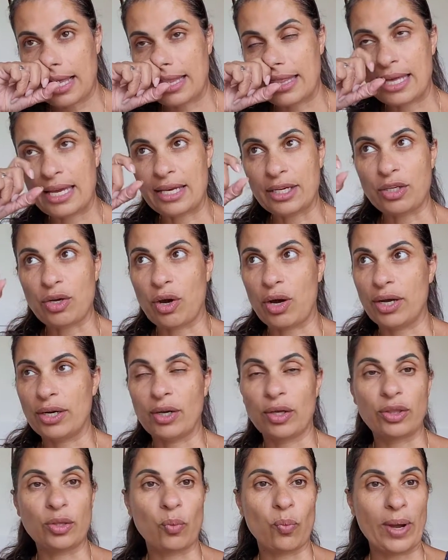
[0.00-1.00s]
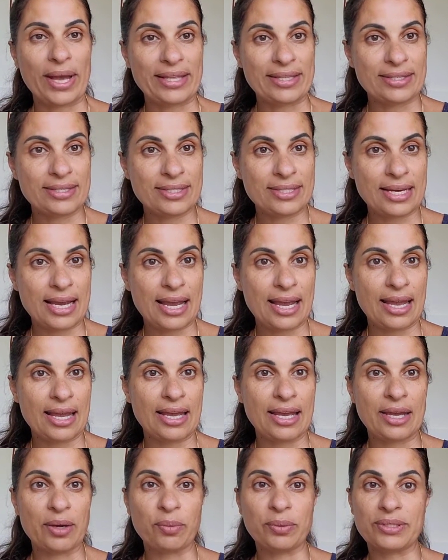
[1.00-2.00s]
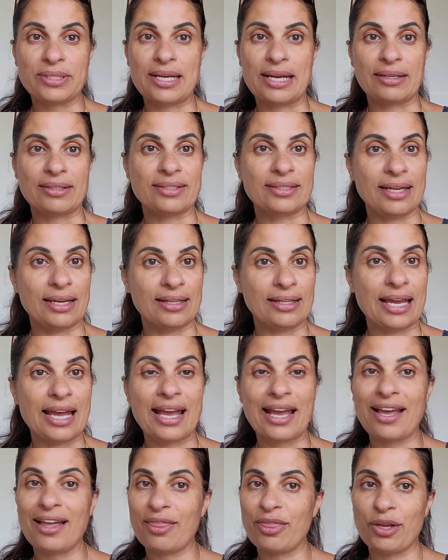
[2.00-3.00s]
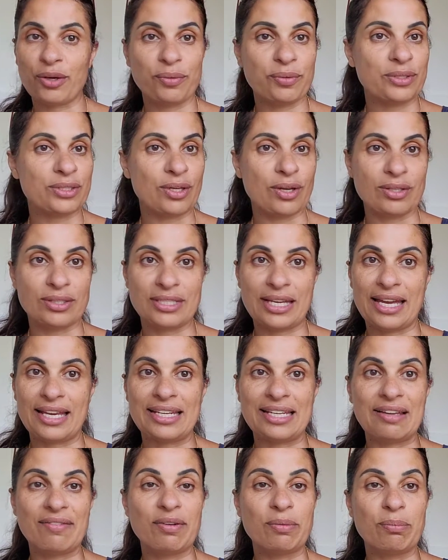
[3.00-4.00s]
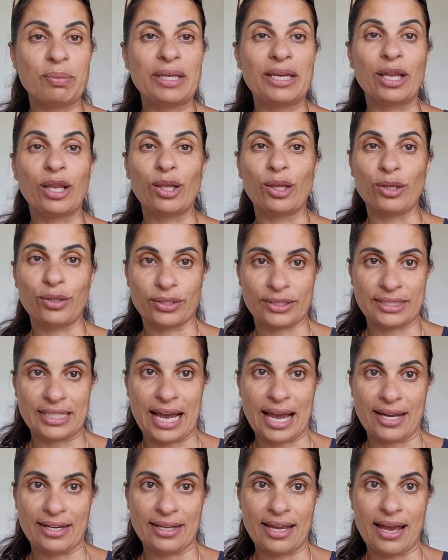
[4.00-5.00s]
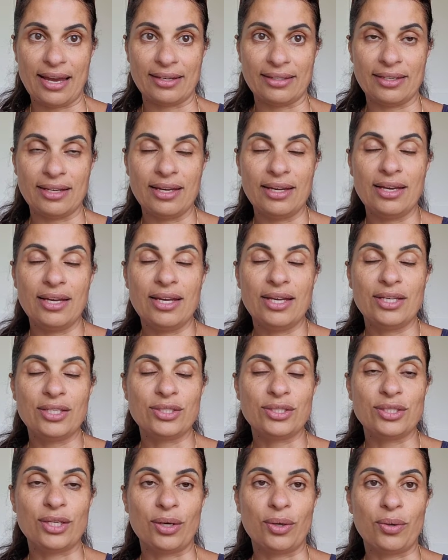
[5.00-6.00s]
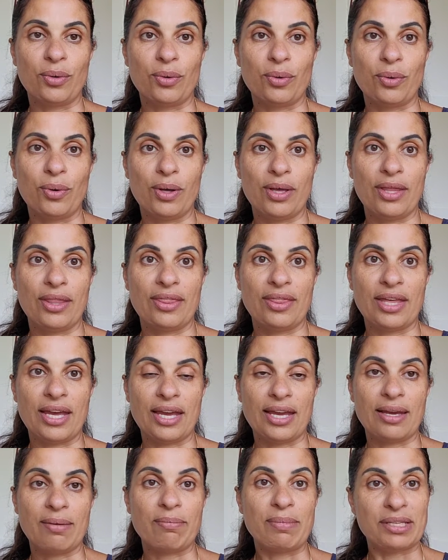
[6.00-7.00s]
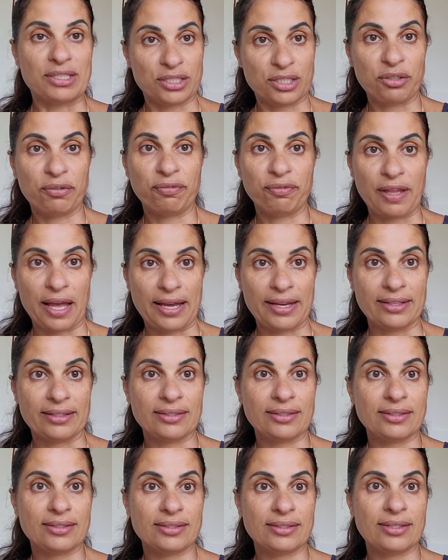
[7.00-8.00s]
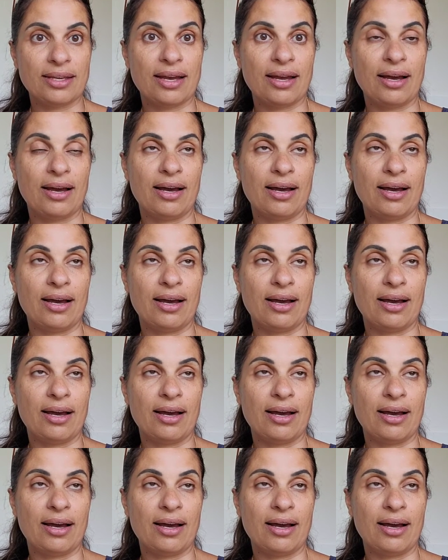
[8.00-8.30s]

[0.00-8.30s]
They had gone on the Wednesday. It was now Sunday. Their results hadn't even been looked at yet. So they missed their flights.